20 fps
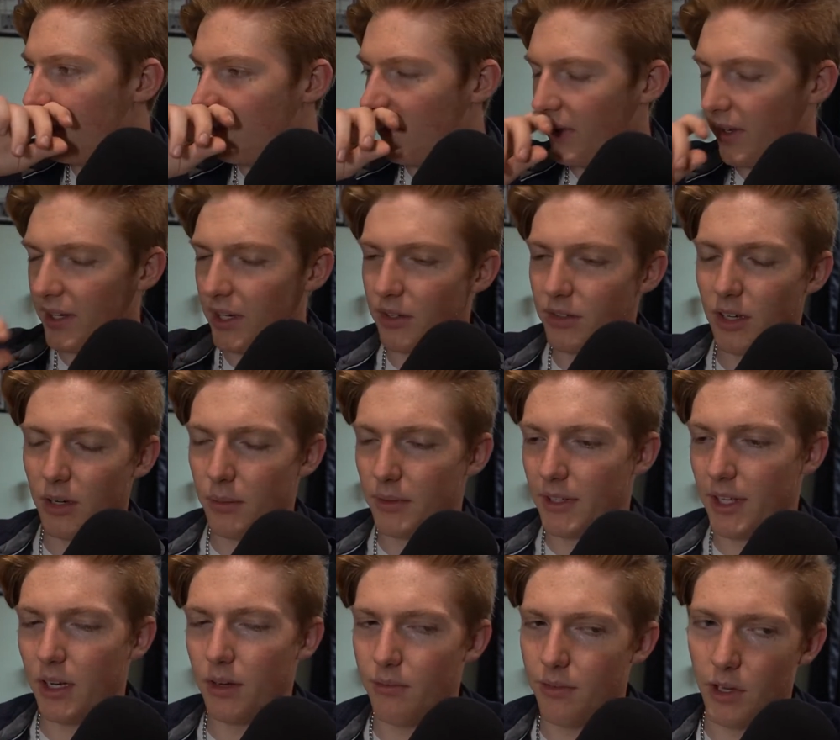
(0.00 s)
Like I'll talk about
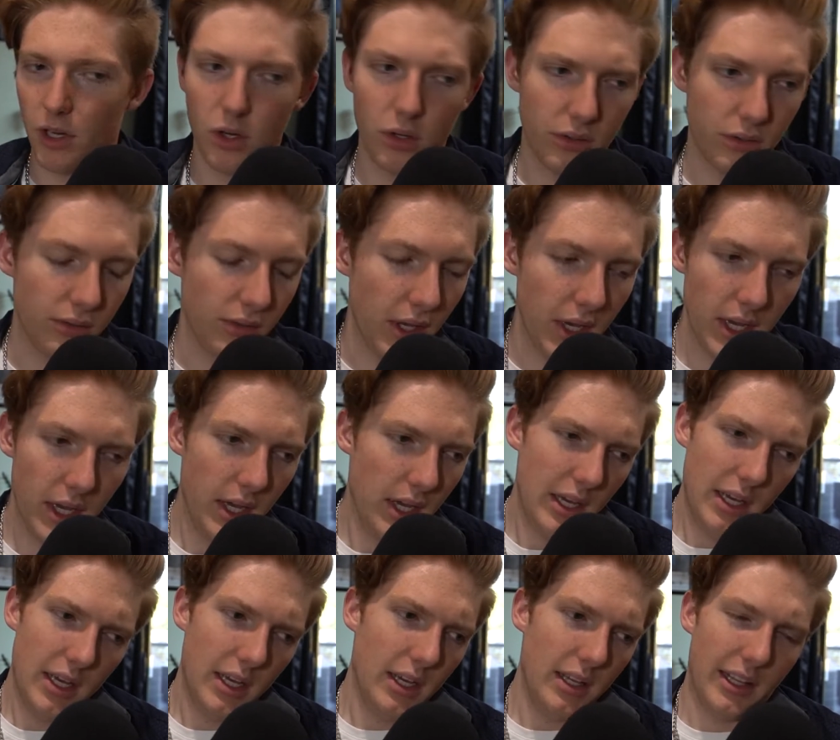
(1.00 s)
the NFL and
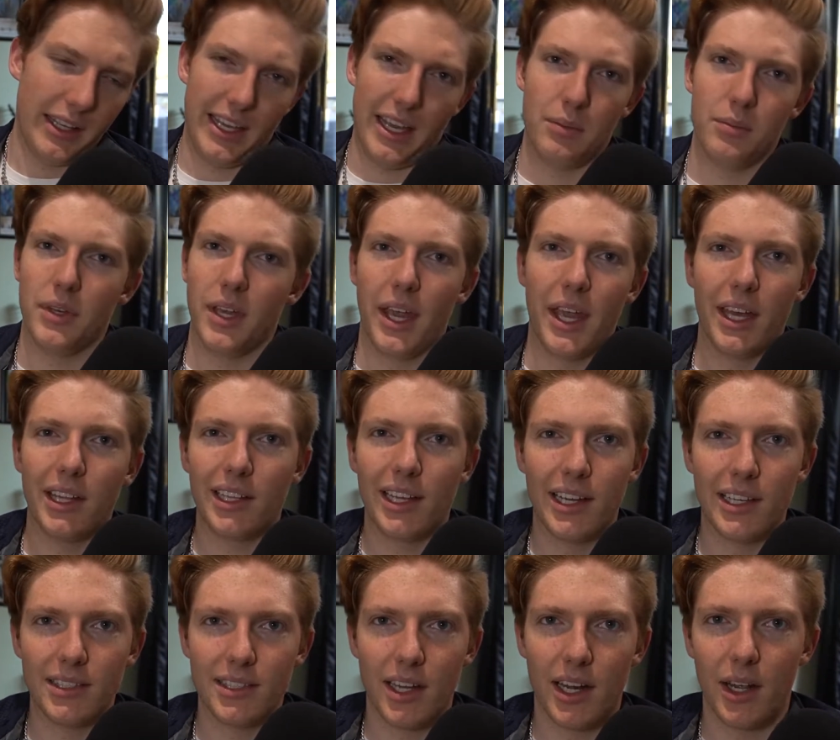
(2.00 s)
like NBA
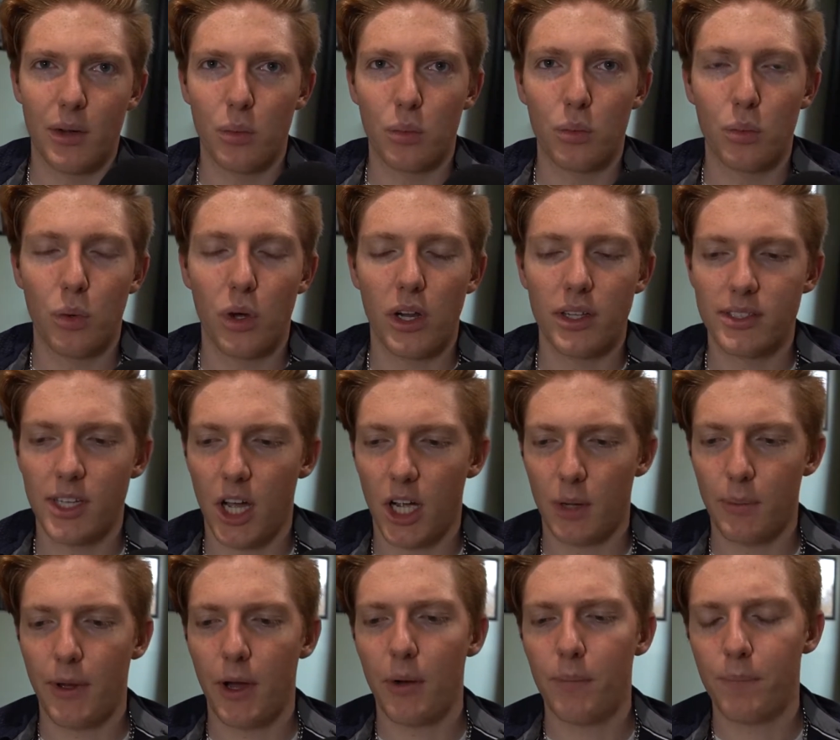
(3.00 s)
headlines that I want to talk
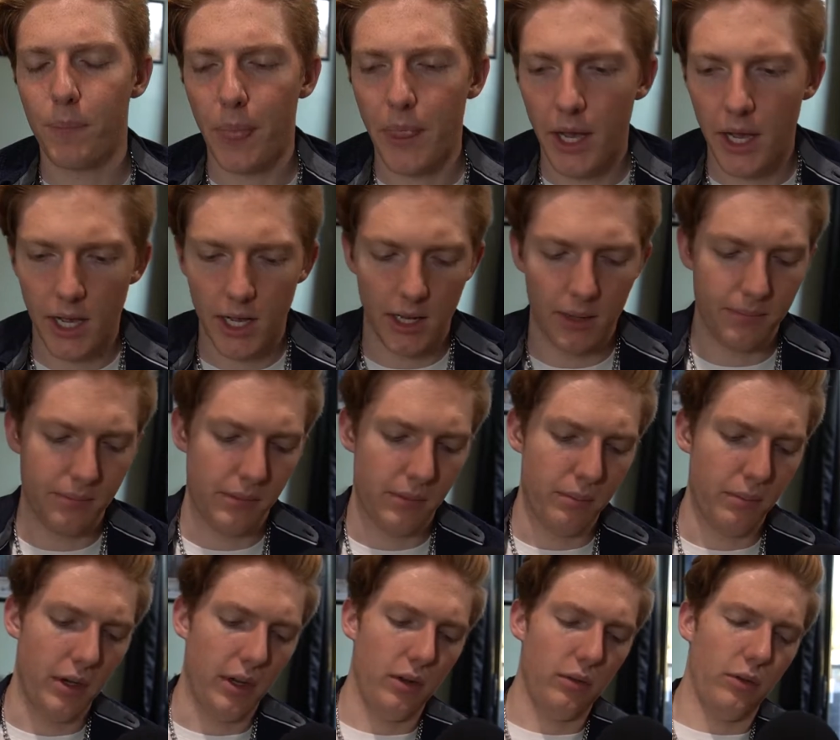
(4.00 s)
about.
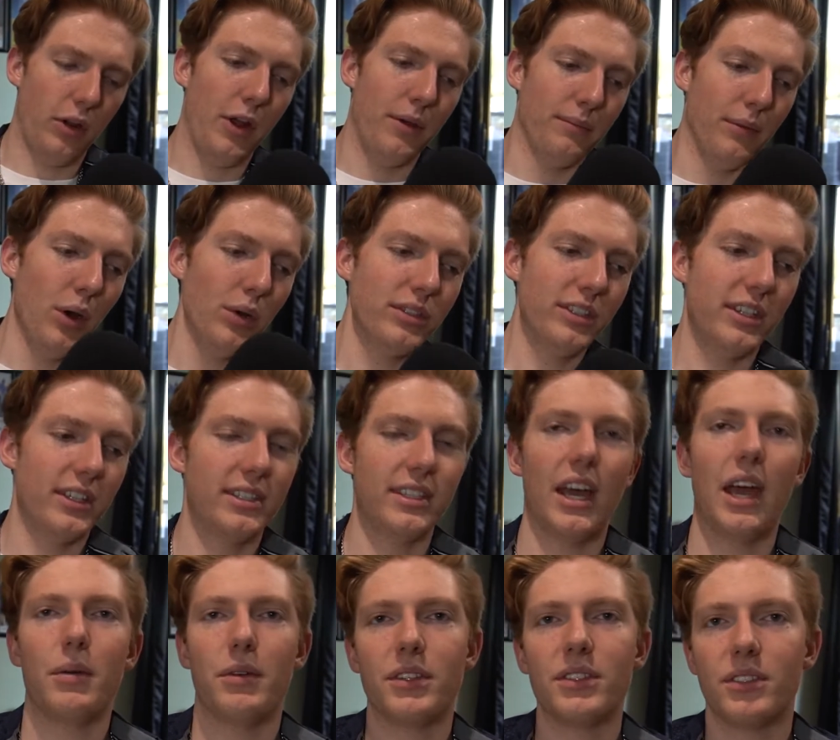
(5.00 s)
But most of the
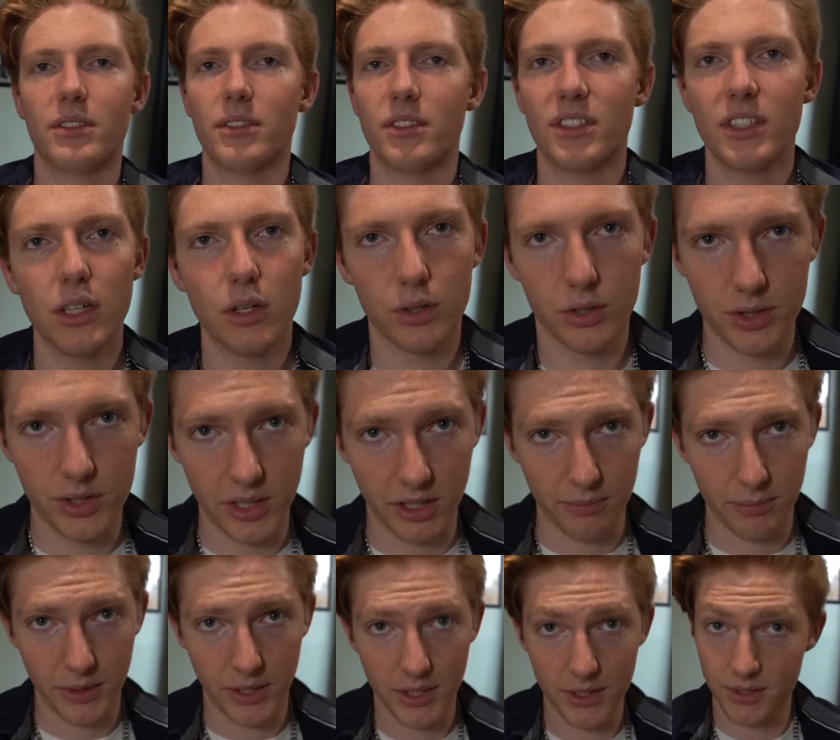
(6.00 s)
time it's Steelers
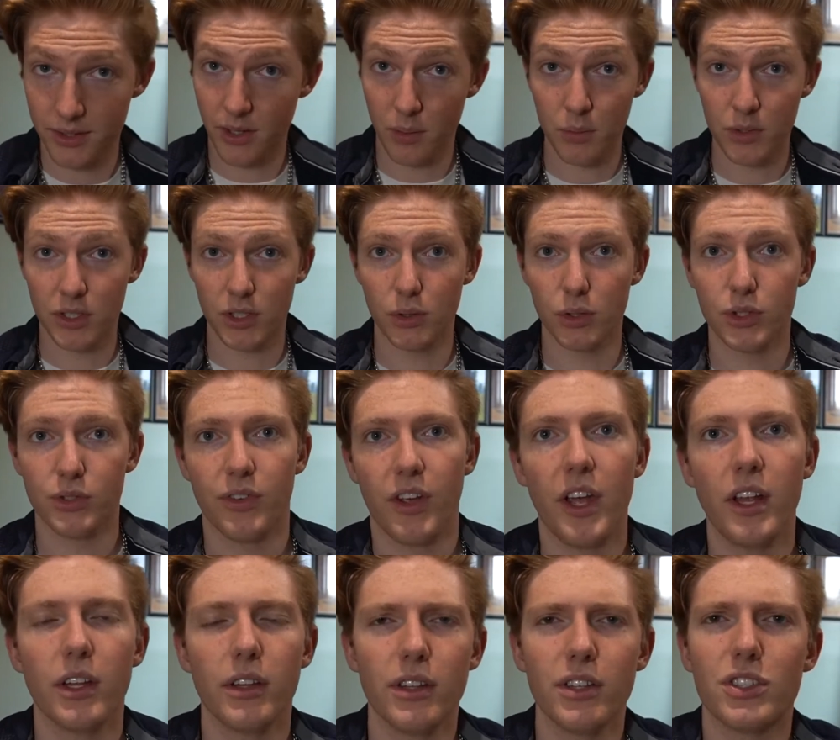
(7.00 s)
stuff because I'm a Steelers
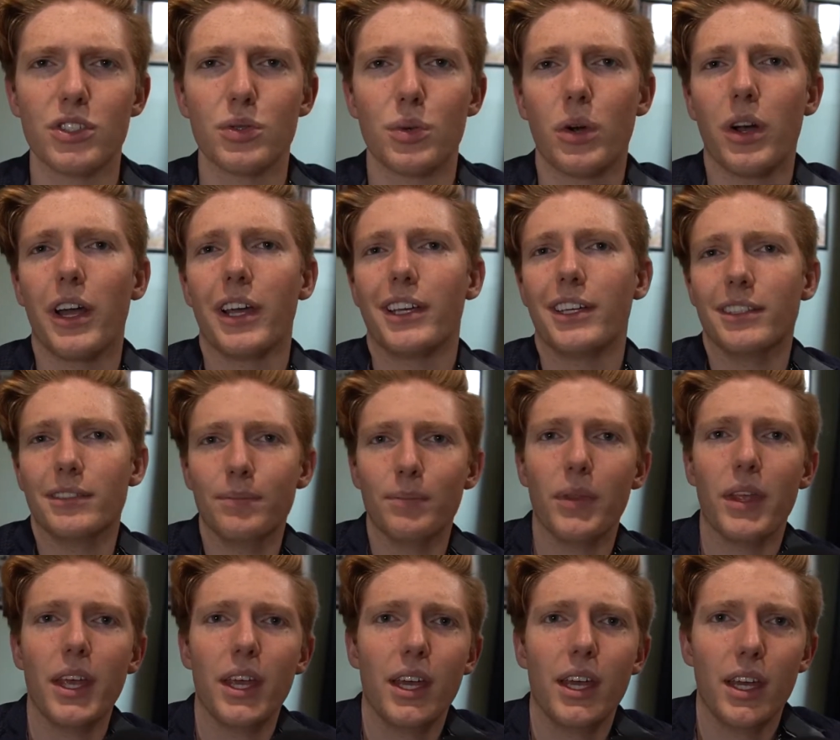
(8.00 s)
fan, and this is where I can
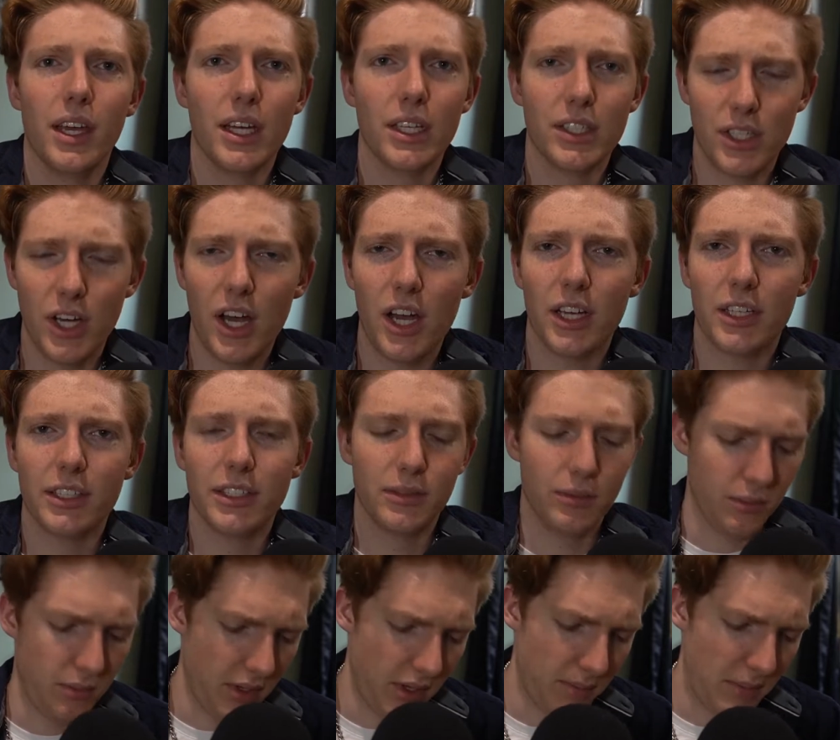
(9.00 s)
talk
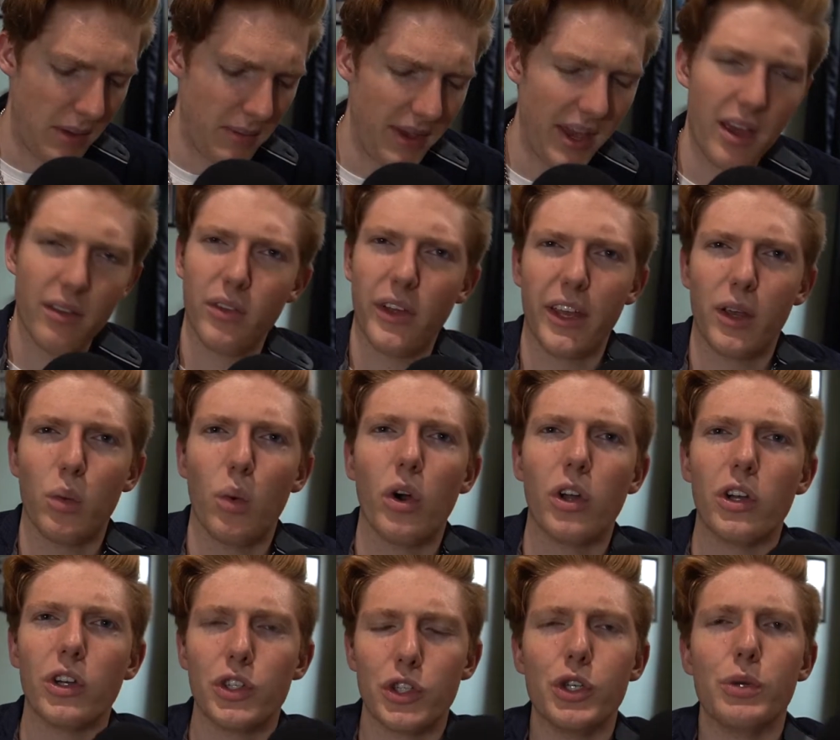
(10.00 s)
and maybe have like
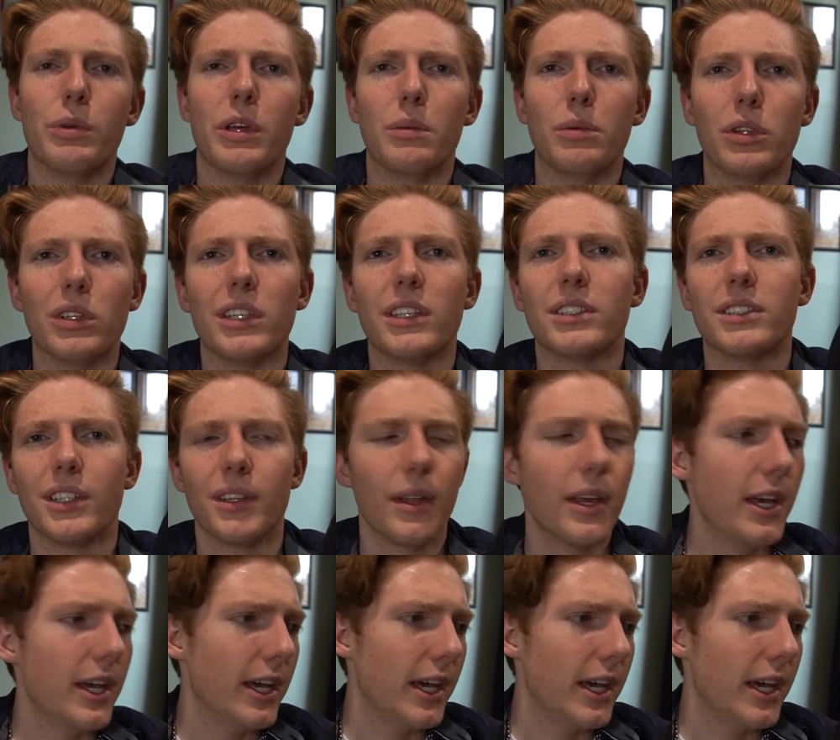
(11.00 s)
one or two people listen.